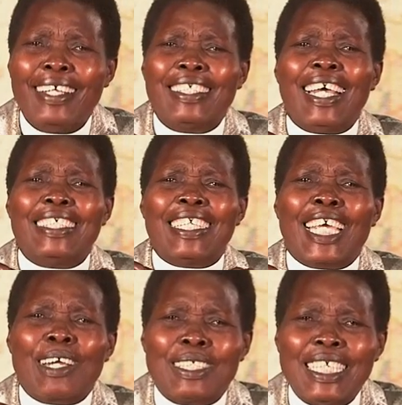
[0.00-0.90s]

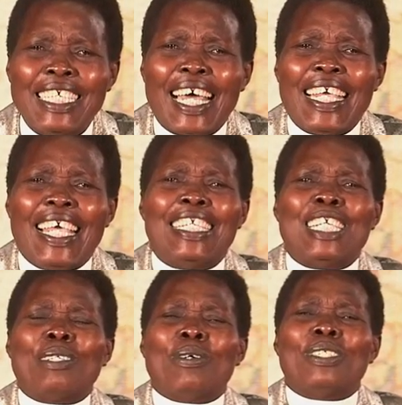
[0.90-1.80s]
Ezekiel says, "I ate
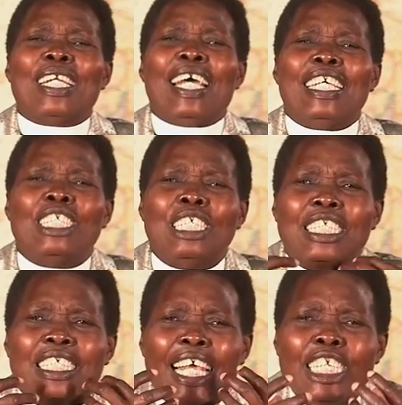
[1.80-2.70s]
it was like it,
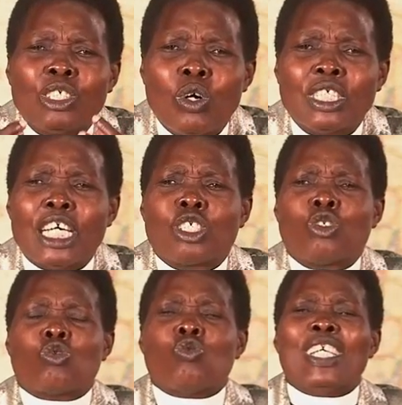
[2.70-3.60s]
it, it was
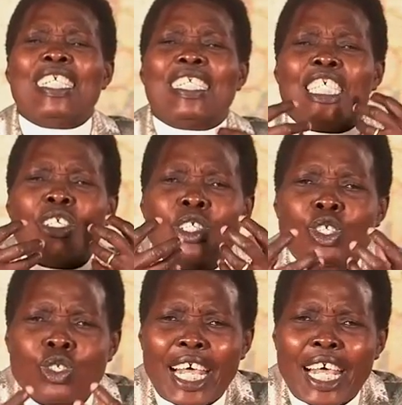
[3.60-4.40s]
as sweet. It was